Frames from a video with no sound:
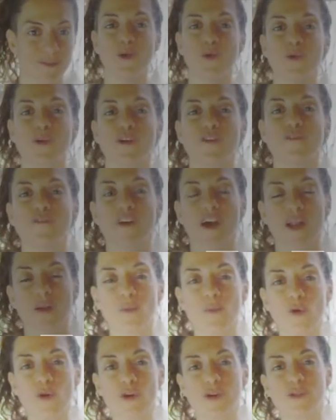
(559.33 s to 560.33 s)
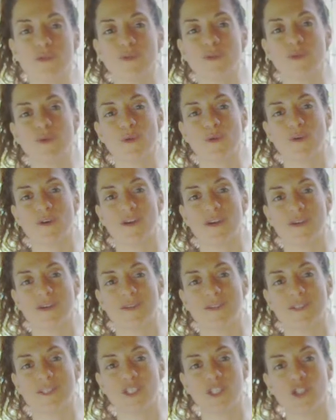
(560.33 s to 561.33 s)
You can find more
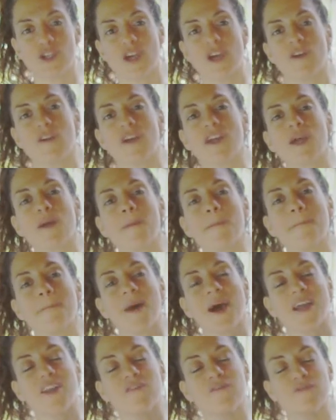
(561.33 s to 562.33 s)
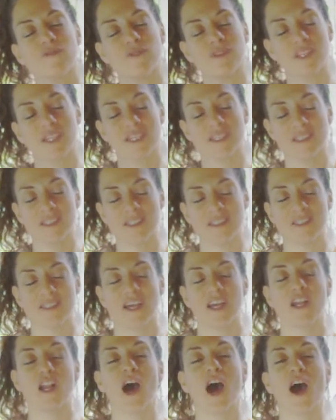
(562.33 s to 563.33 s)
tutorials sharing mindfulness
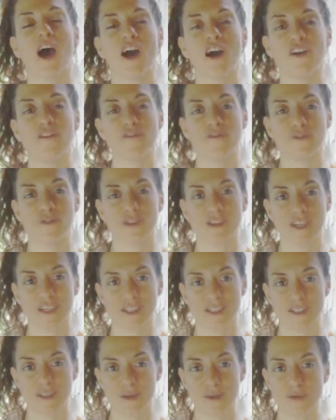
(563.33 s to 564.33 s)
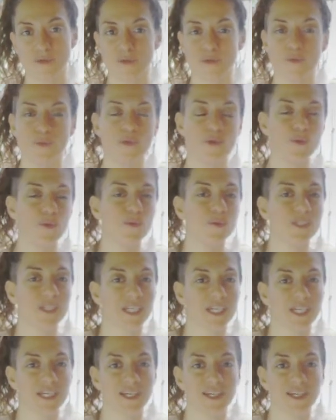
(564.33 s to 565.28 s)
and heartfulness through music,